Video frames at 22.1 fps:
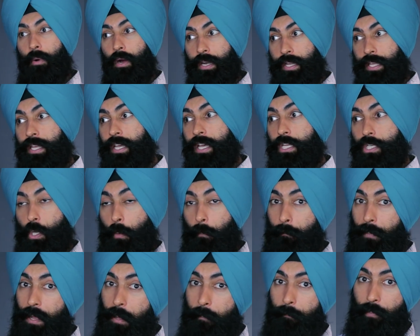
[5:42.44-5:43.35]
money to
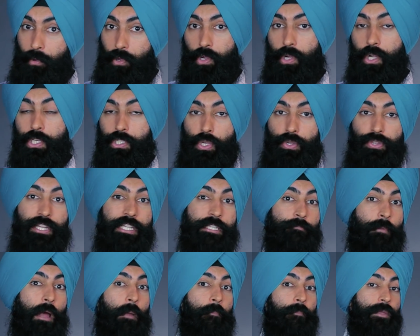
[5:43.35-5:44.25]
people. So this
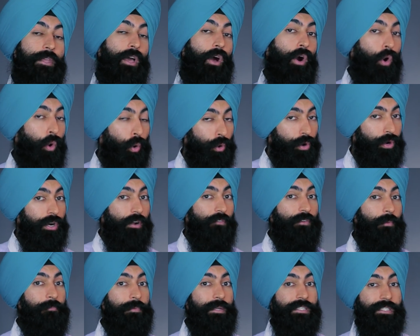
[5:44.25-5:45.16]
might be an owner of
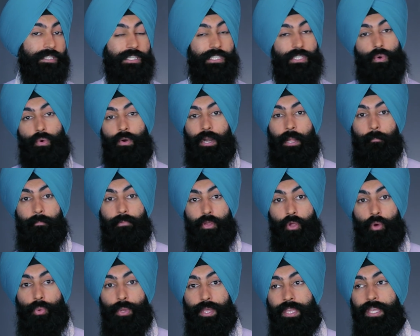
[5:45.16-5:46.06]
a business or an
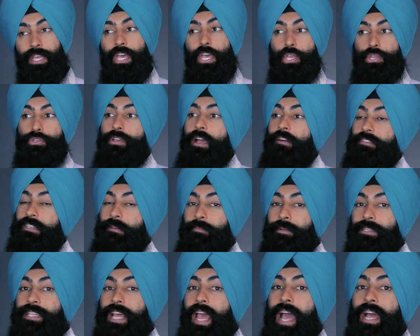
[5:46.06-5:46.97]
employee. You have to
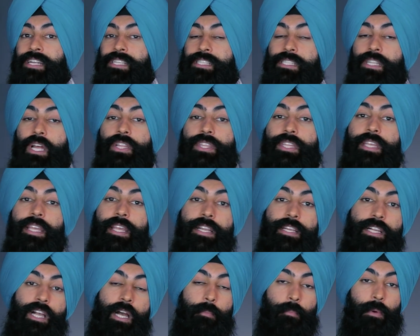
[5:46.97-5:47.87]
pay taxes on the
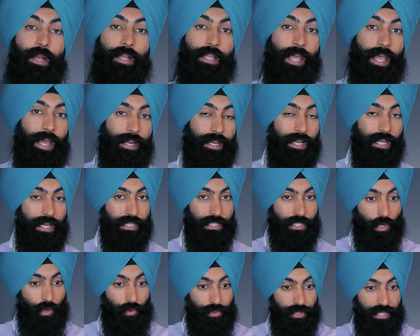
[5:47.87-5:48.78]
income again.
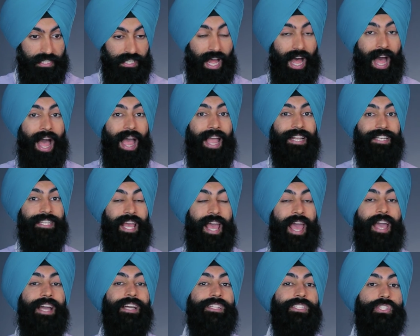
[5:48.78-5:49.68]
So this high
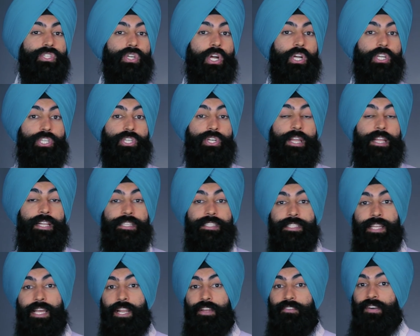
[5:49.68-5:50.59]
tax structure
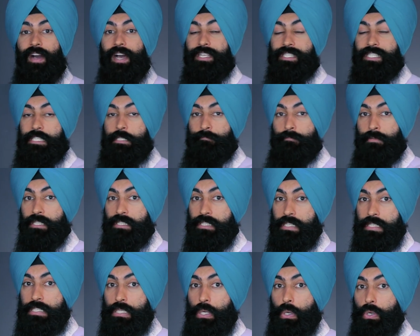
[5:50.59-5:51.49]
incentivizes
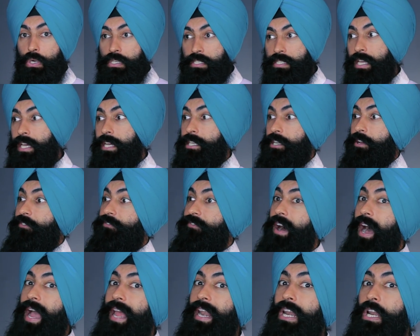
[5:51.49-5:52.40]
business owners to
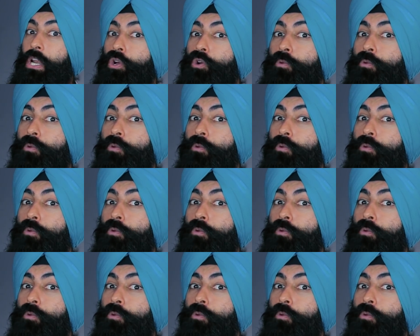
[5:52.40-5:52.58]
find